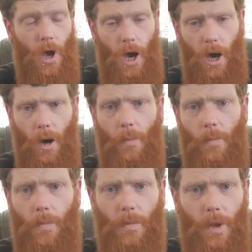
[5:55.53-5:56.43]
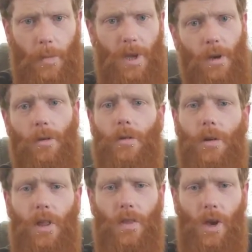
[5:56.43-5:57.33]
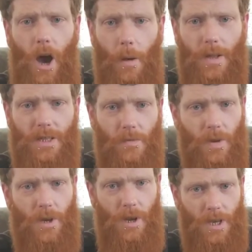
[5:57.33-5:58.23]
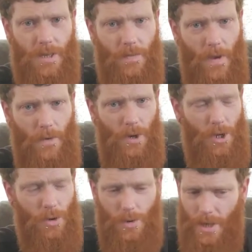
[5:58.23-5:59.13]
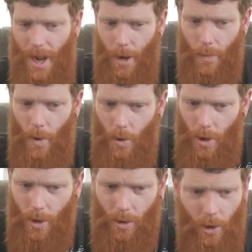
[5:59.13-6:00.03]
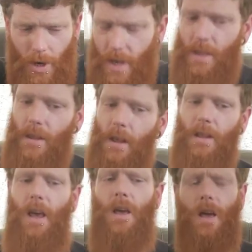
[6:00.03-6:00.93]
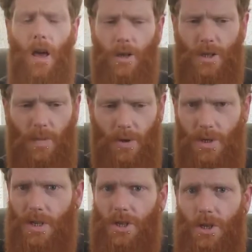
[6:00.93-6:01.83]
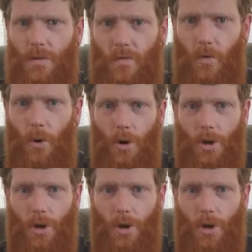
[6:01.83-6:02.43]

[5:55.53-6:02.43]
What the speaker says: Let me hear in the comments if any of you guys have ever used alma oil or anything like that. Supposedly it's good for